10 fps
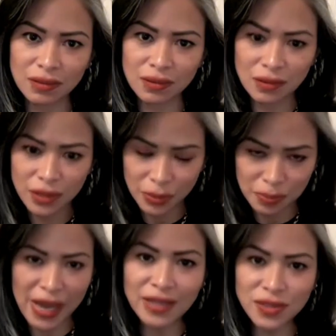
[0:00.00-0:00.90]
their
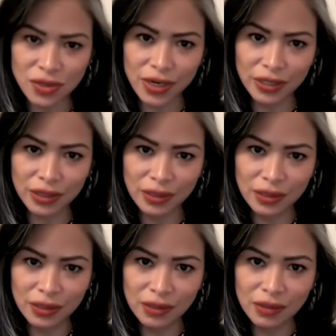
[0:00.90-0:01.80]
paths are,
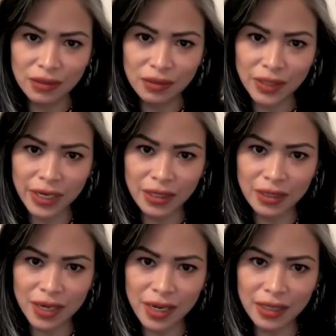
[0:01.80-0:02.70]

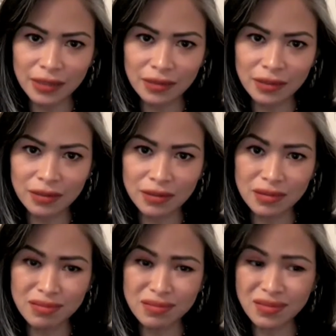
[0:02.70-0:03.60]
right? And
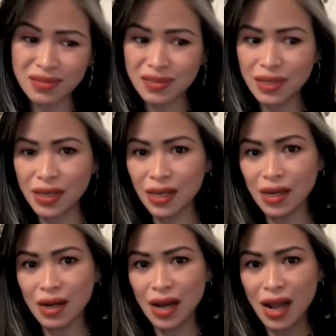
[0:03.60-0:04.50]

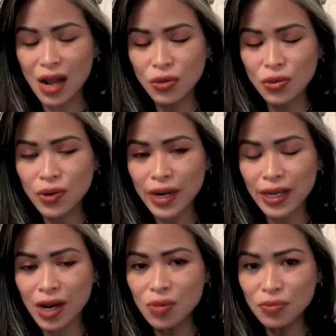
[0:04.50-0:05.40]
how do I
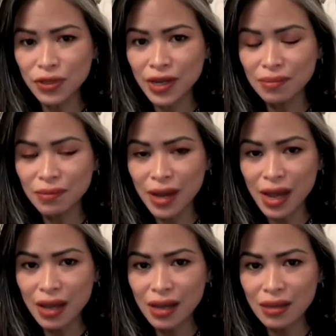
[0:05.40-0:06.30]
help them
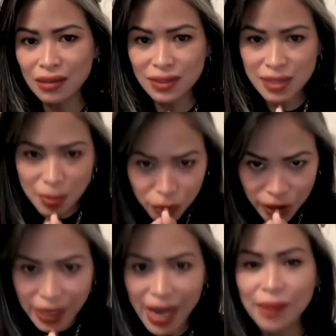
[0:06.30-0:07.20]

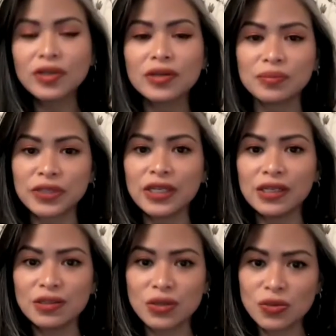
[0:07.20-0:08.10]
separate amicably
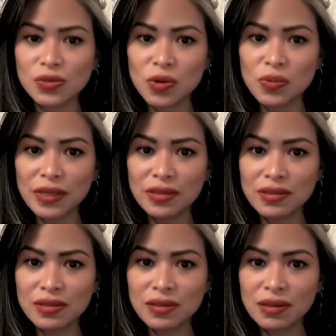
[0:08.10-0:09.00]
in those
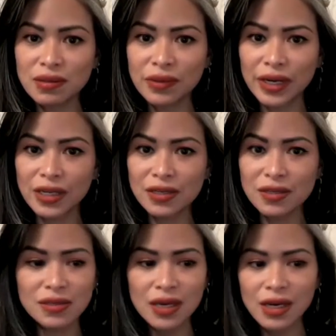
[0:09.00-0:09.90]
moments, right? Because